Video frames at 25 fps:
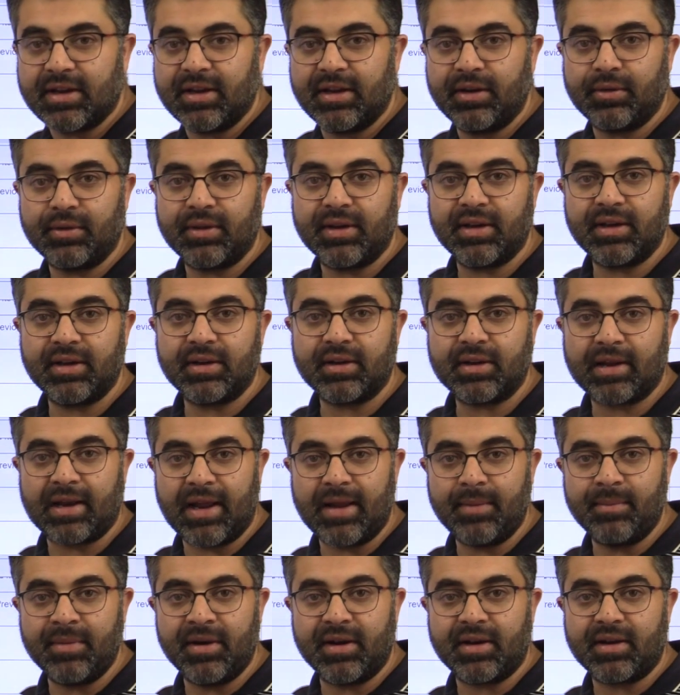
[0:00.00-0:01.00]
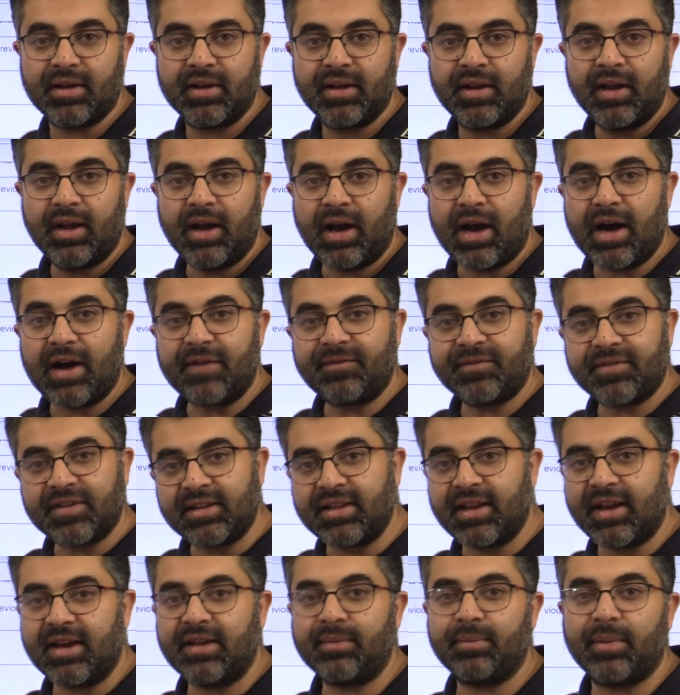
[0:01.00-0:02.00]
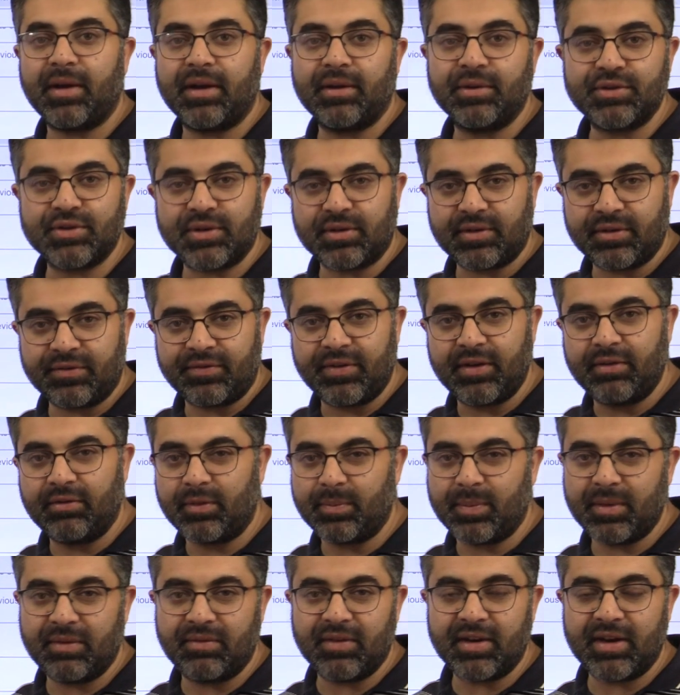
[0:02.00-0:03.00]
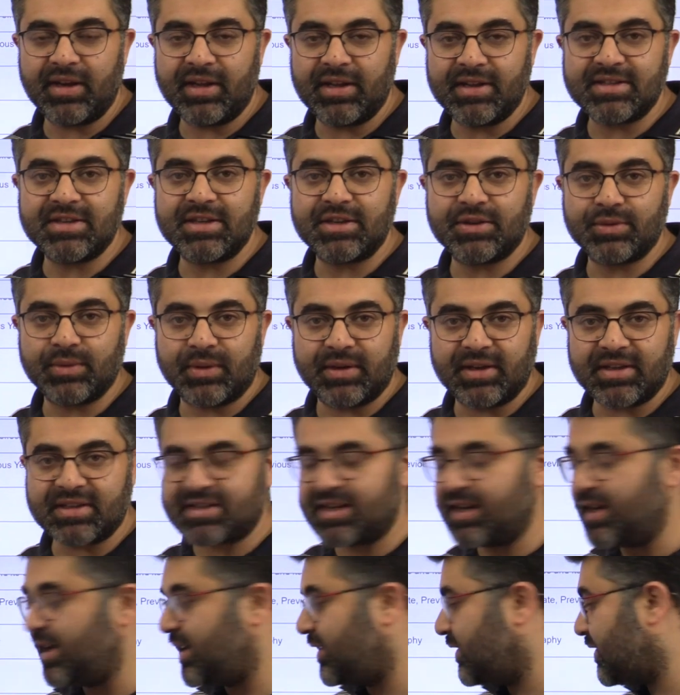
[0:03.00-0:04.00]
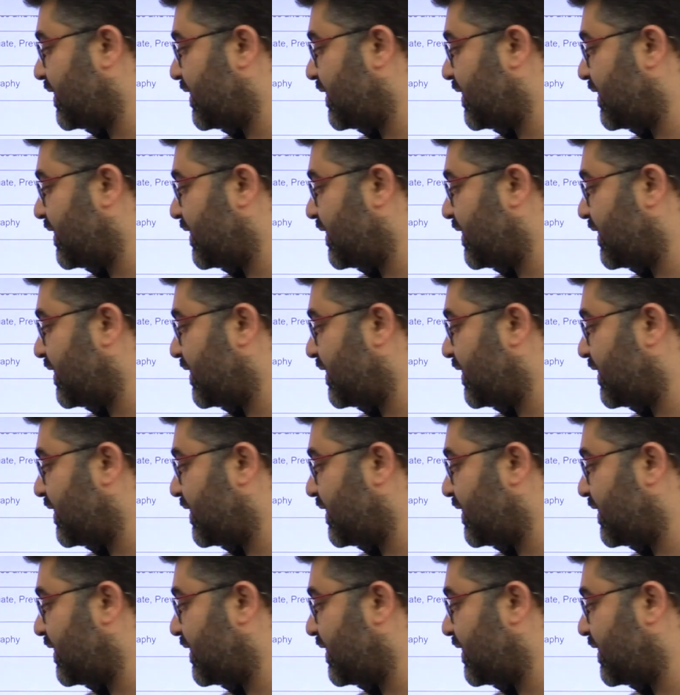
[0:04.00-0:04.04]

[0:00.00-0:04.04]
you know the climate after that biogeography would be very easy to understand and